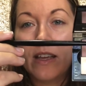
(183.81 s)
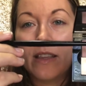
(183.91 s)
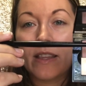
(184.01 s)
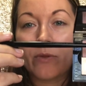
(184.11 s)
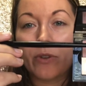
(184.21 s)

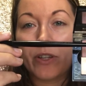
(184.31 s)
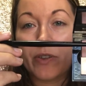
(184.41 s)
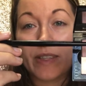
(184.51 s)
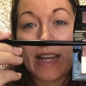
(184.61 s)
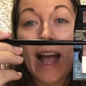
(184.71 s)
Then we're going to
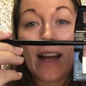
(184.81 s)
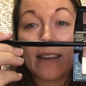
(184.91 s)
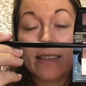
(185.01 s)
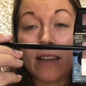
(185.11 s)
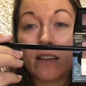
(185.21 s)
use an
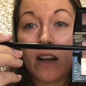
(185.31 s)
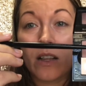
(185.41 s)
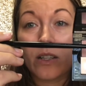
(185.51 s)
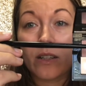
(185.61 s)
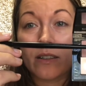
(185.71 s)
accent
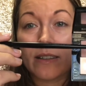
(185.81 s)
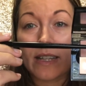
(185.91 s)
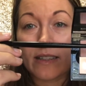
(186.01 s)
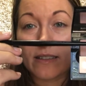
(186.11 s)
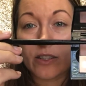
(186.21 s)
color, and
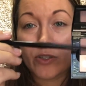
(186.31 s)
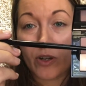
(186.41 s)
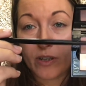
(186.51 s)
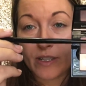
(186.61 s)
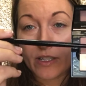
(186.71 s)
that's the
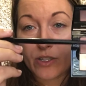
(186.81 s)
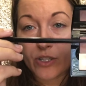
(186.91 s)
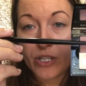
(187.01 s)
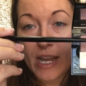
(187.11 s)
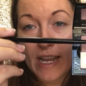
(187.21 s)
darkest
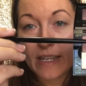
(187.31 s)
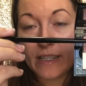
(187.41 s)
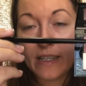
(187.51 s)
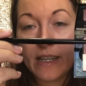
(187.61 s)
shade.